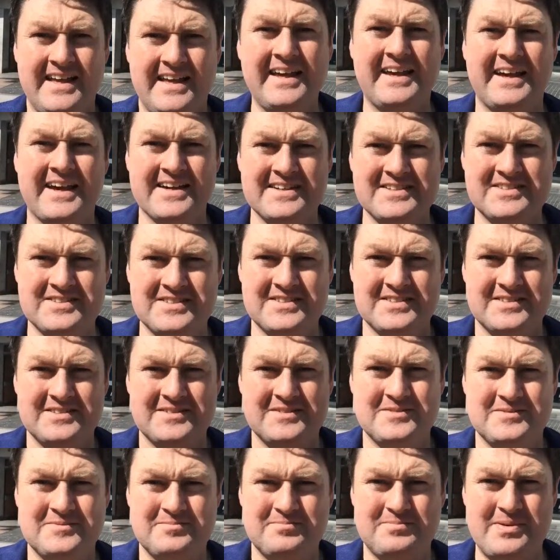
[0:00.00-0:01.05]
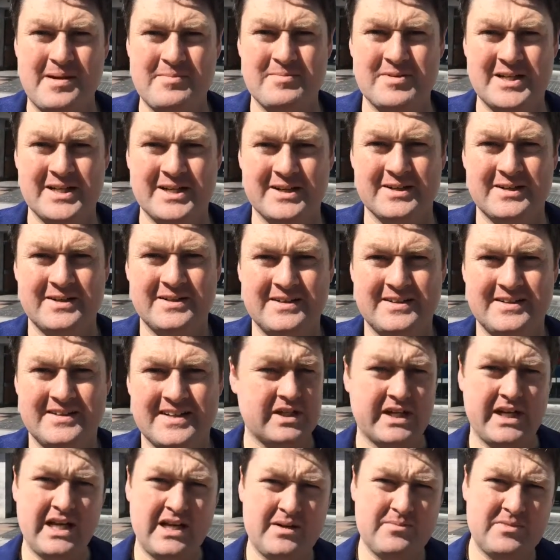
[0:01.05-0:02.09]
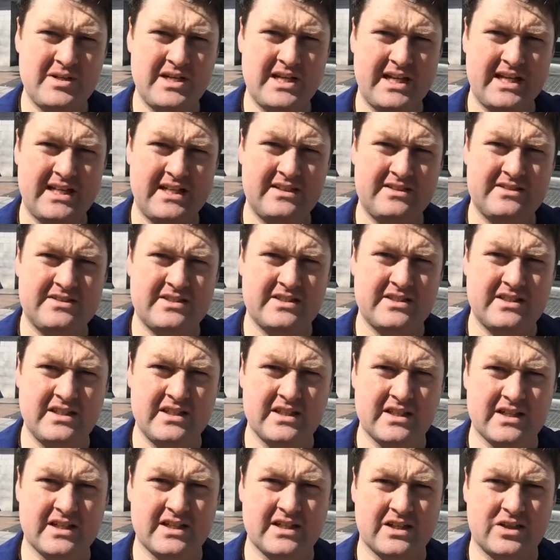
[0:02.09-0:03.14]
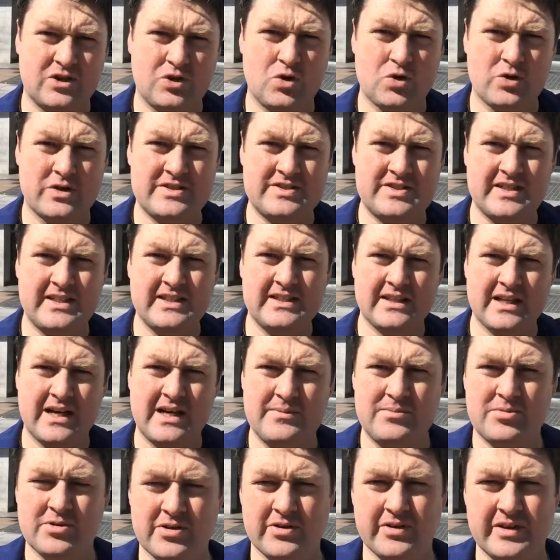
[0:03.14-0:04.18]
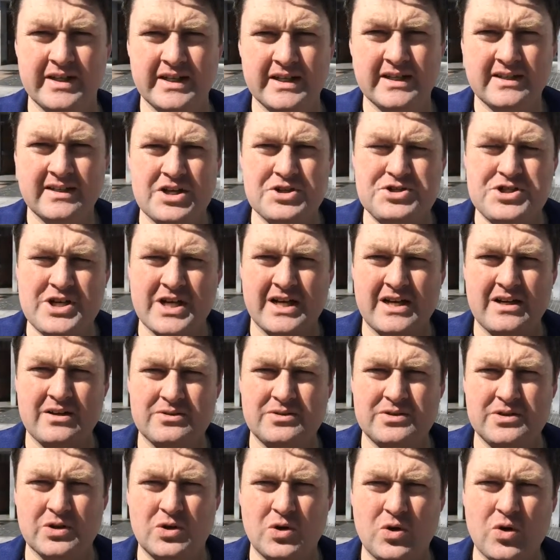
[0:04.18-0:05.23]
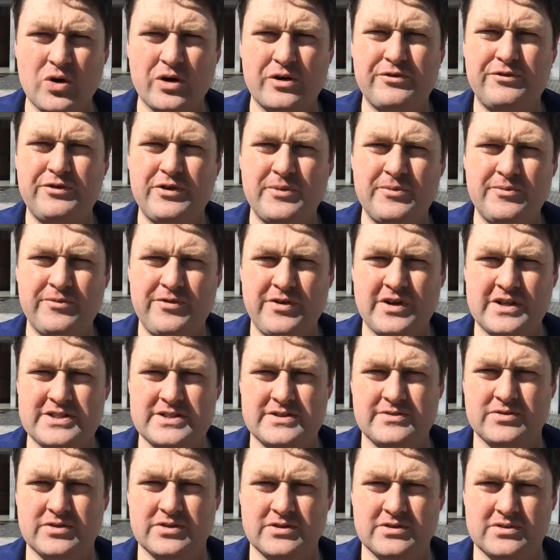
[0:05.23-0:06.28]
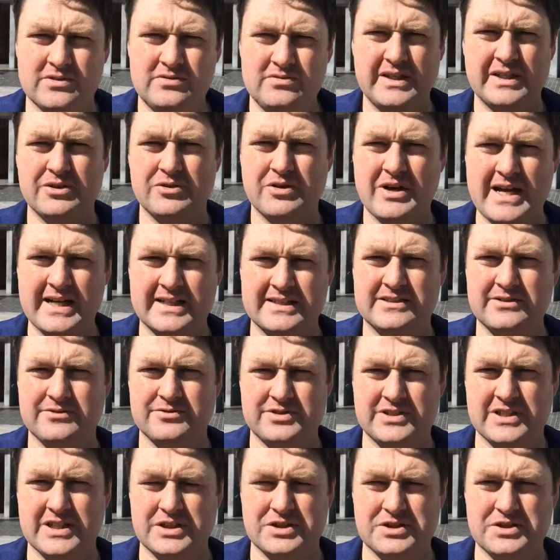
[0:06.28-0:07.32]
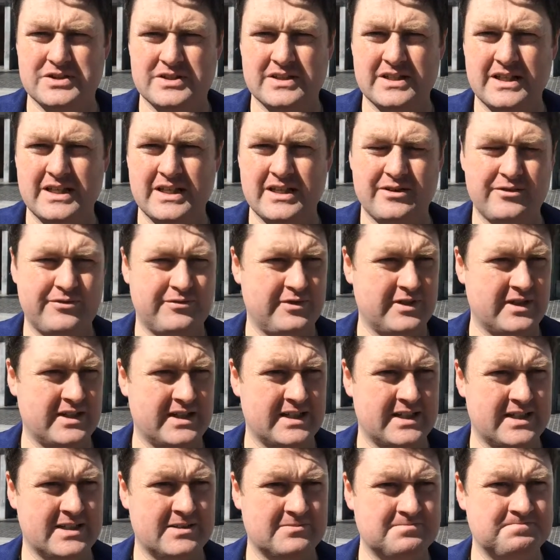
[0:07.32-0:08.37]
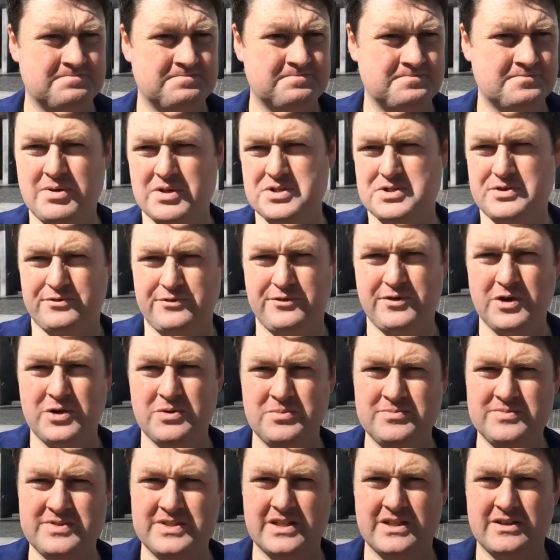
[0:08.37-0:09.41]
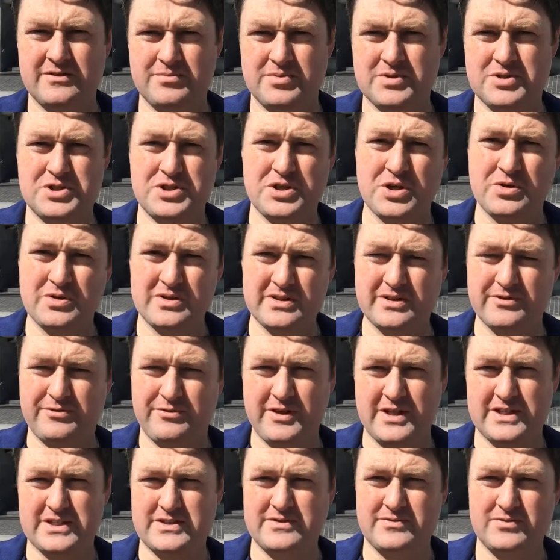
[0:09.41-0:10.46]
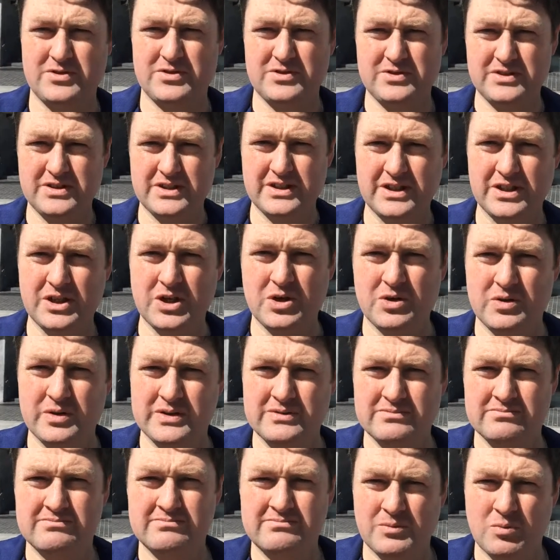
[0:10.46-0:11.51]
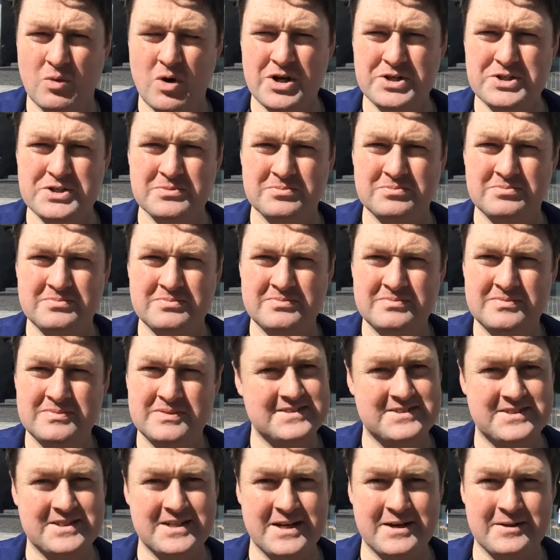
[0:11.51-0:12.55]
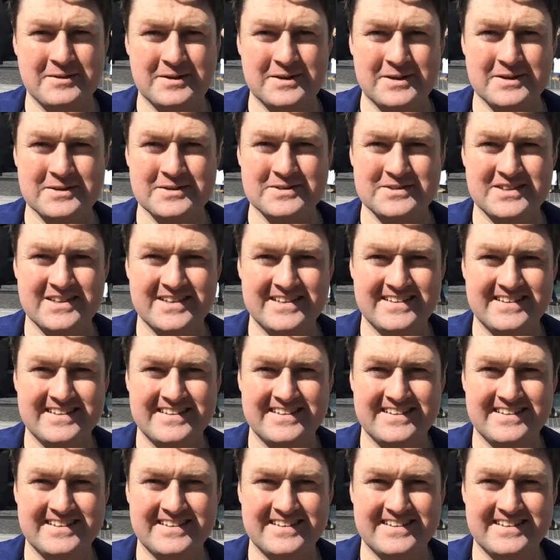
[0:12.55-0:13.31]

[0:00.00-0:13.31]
Hey guys, Pemmet here. Today I'm going to head into the Cork City Library and check out the Cork Film Festival interactive section. They have a bunch of films that have been shown in the festival and you can go in and watch them. Let's see how it goes.